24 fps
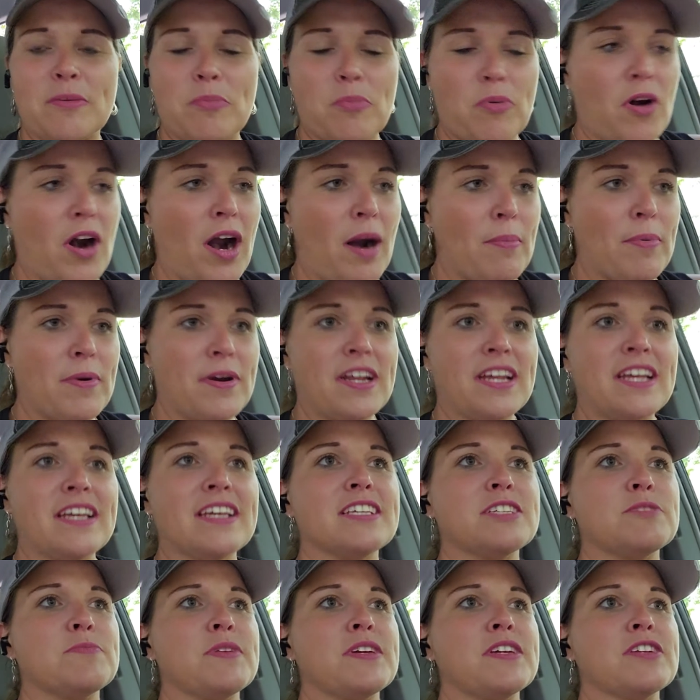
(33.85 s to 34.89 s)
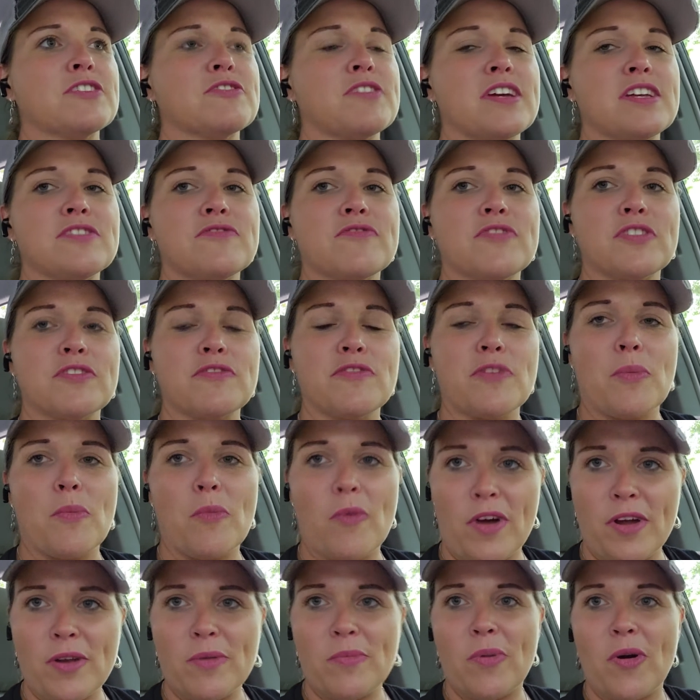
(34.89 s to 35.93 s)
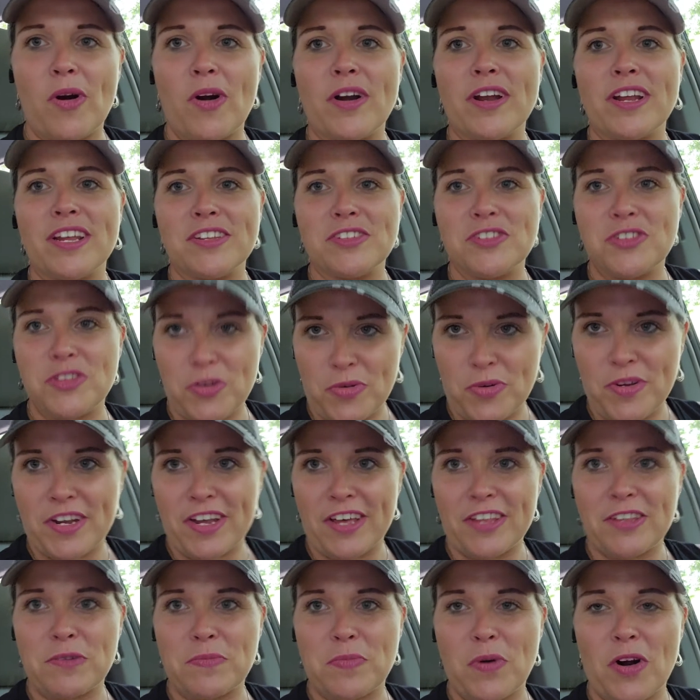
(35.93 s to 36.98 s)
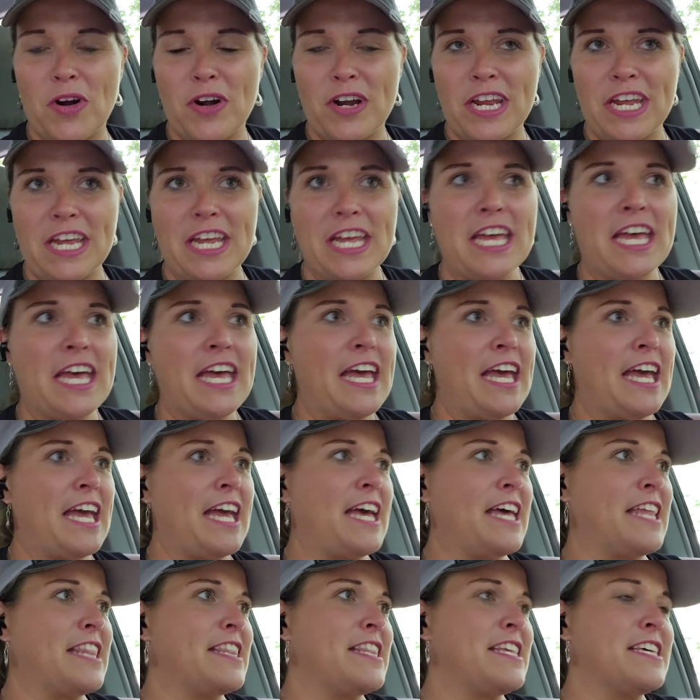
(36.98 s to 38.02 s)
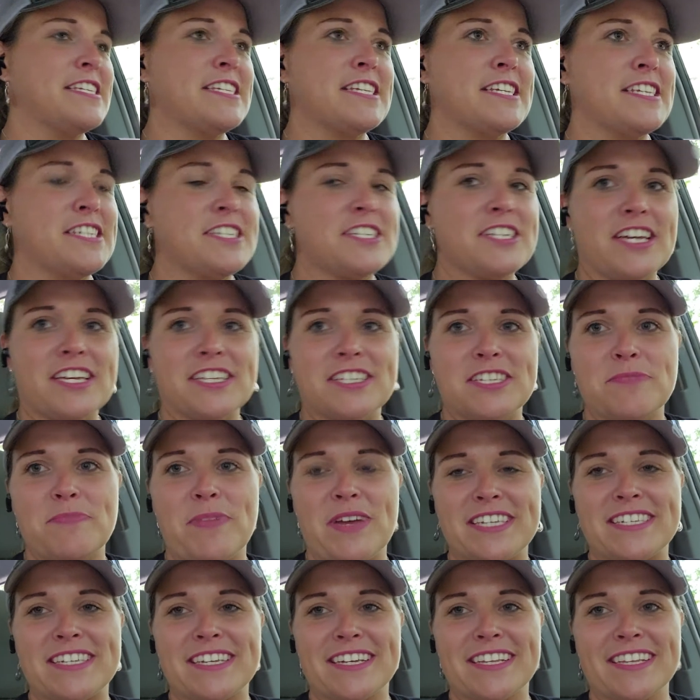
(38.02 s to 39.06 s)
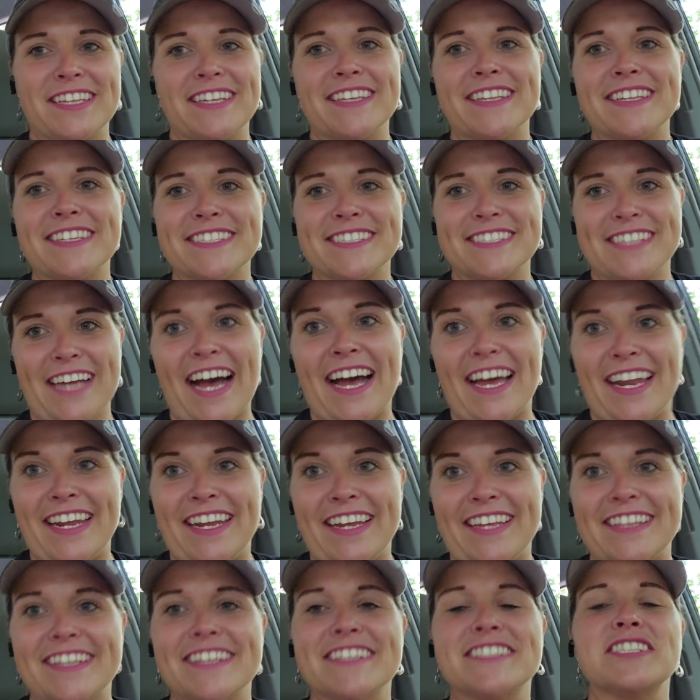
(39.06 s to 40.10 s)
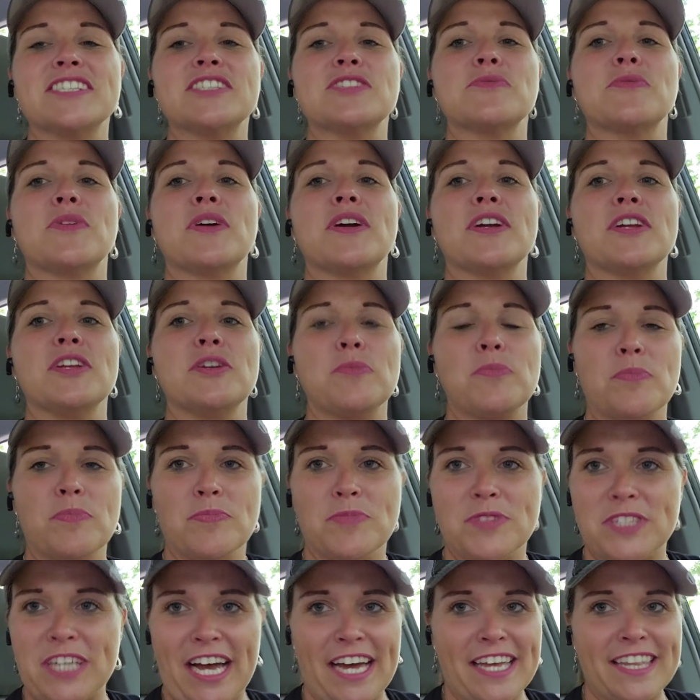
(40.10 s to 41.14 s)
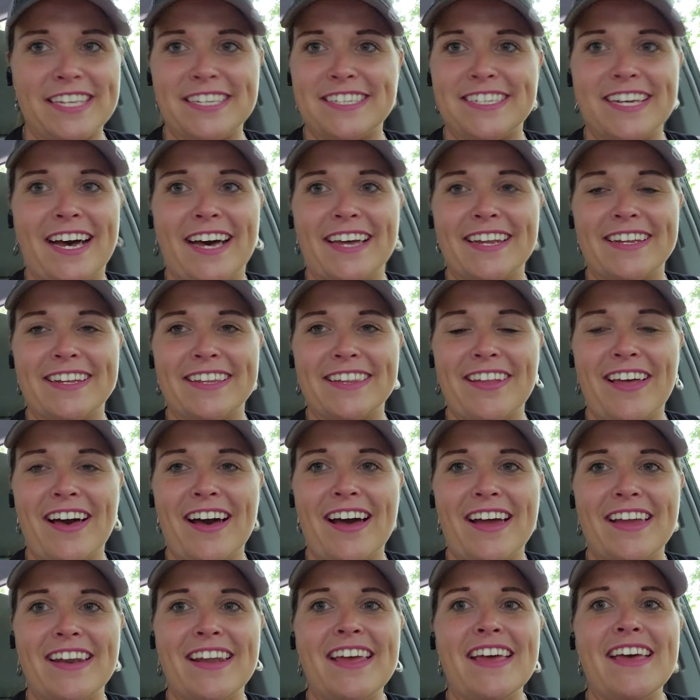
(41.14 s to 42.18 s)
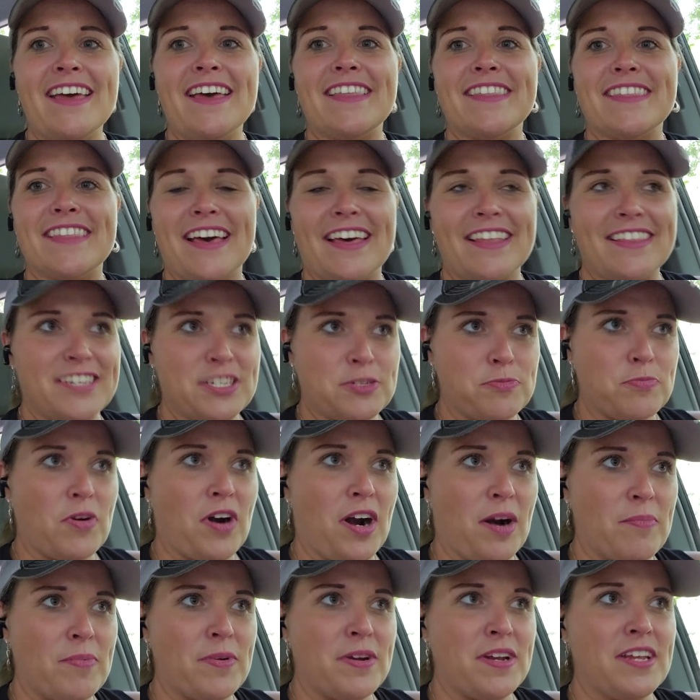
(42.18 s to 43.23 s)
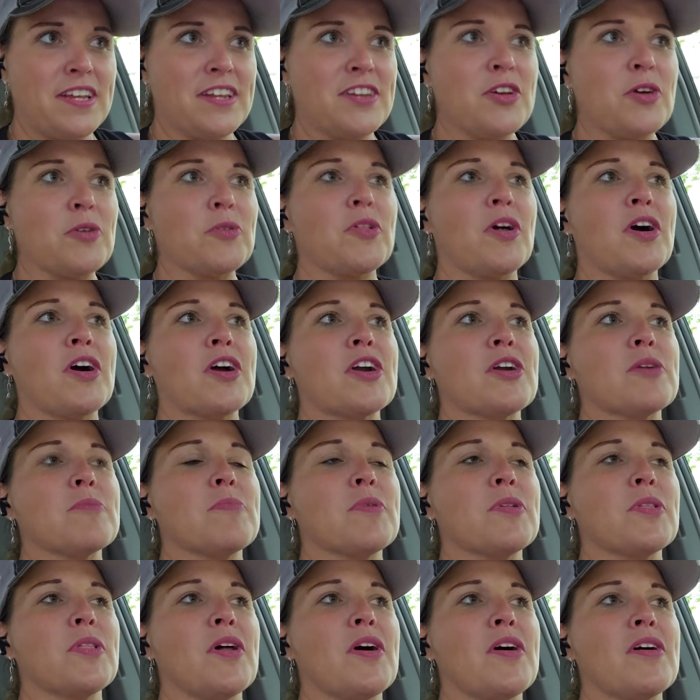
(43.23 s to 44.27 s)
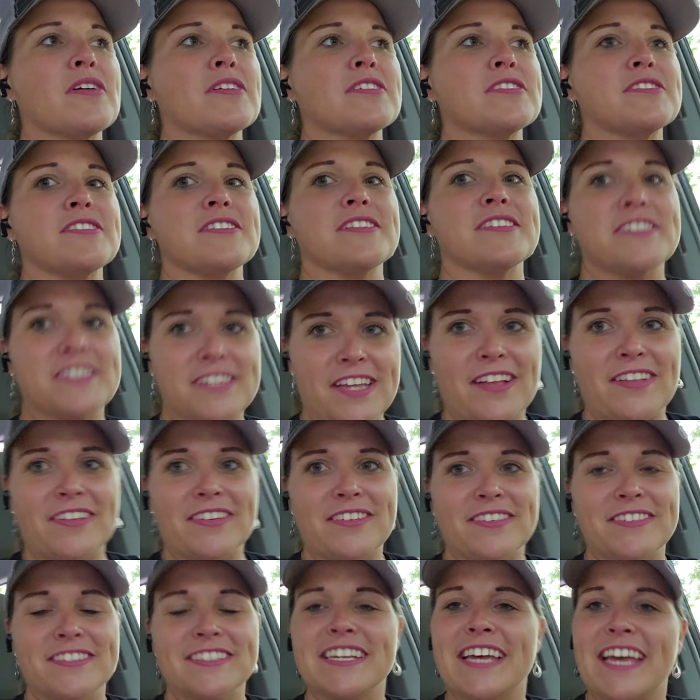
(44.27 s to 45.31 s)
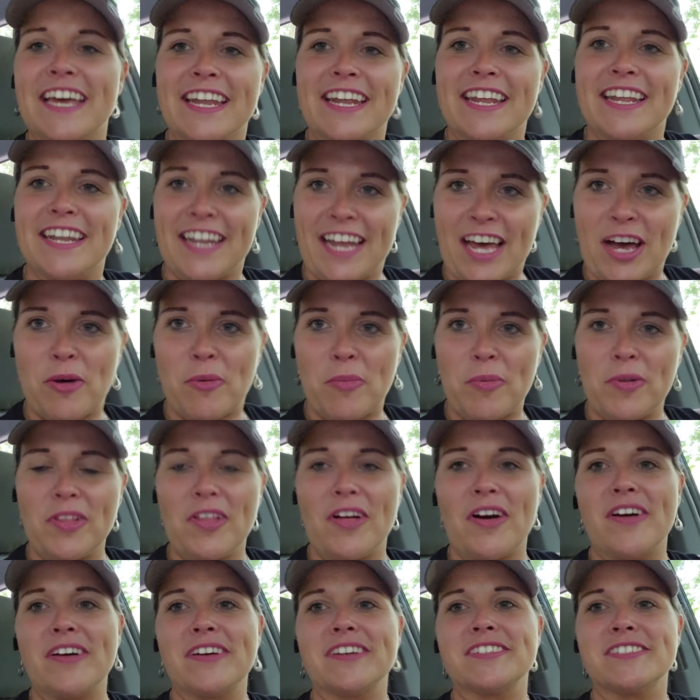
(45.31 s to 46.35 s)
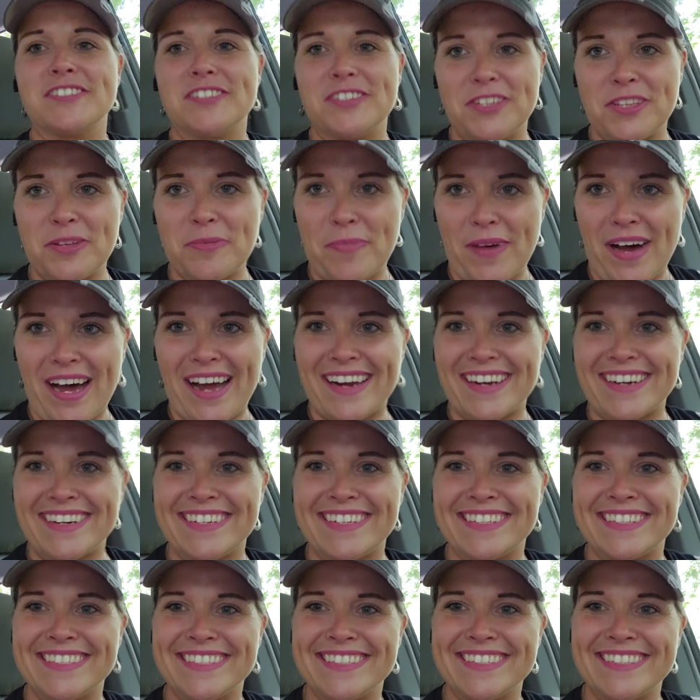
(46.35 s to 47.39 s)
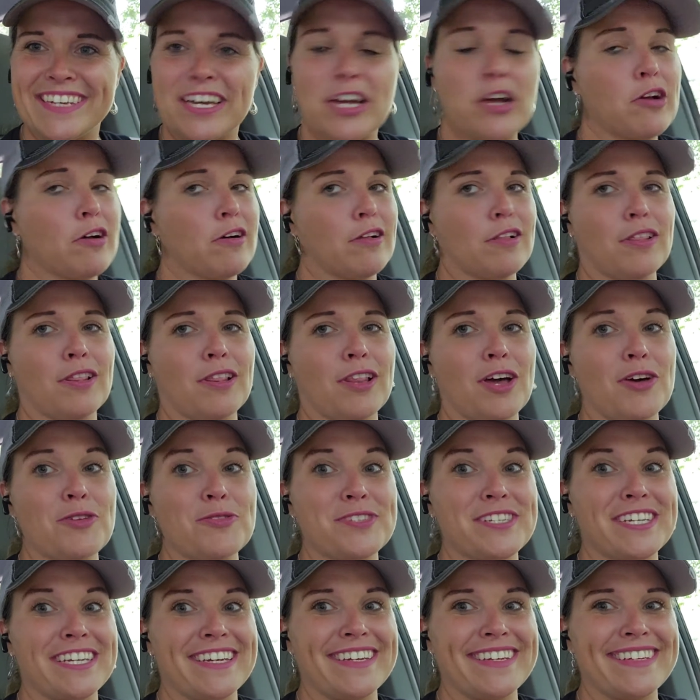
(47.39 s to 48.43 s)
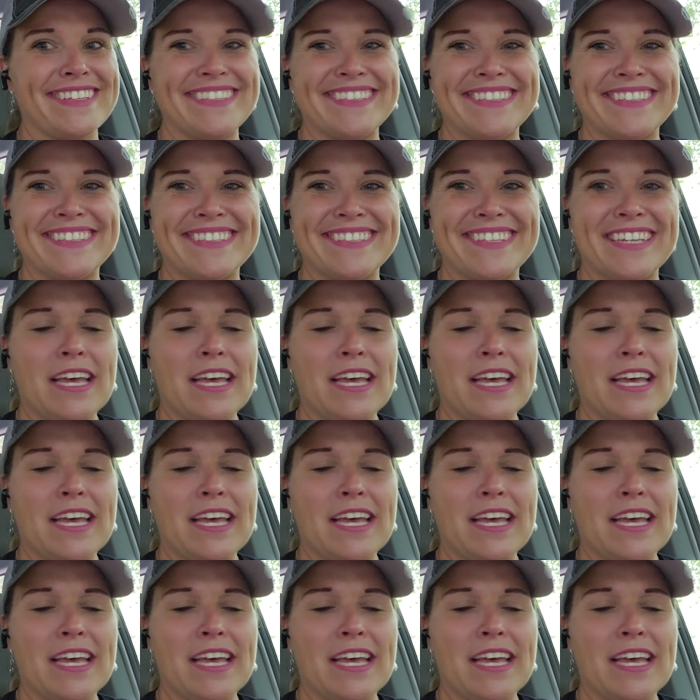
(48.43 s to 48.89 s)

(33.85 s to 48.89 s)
the property is being transferred from one party to another party, and this is just basically the signing. This is where you sign the dotted line that this property no longer belongs to the sellers and it now belongs to the buyers. Closing.